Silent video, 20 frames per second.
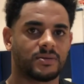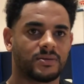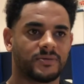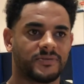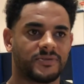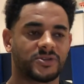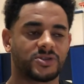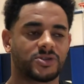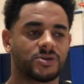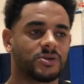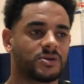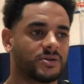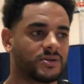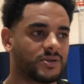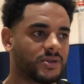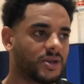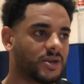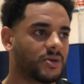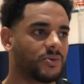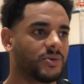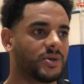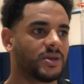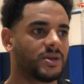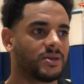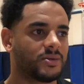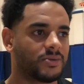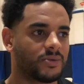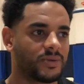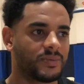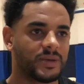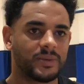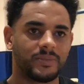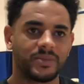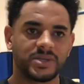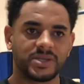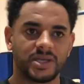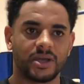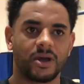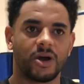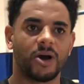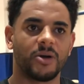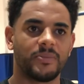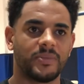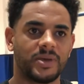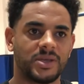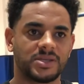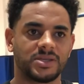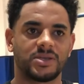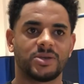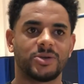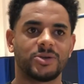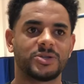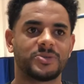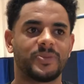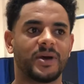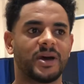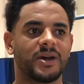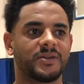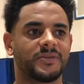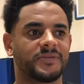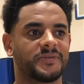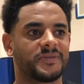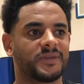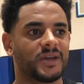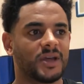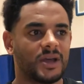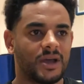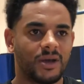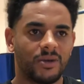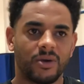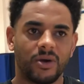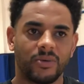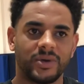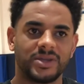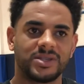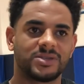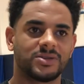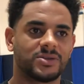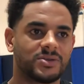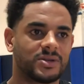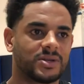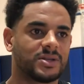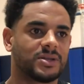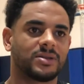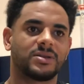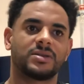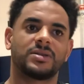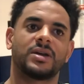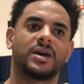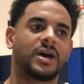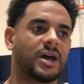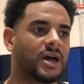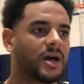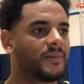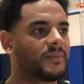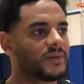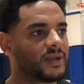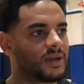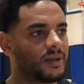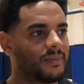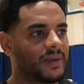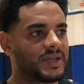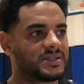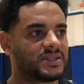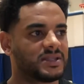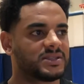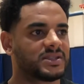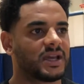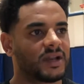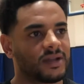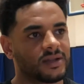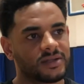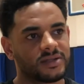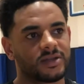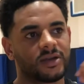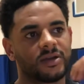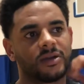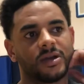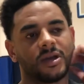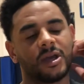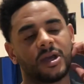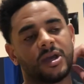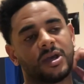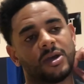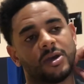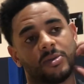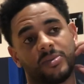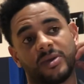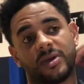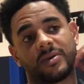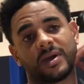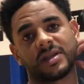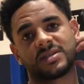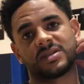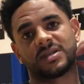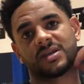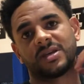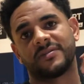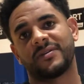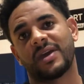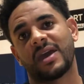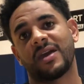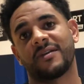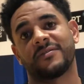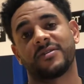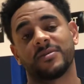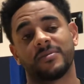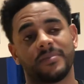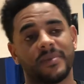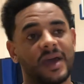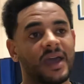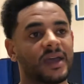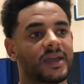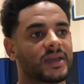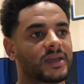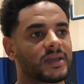For sure. We've been missing Hop. He's a huge part of what we do, and an amazing talent. So it'll be great to have him back.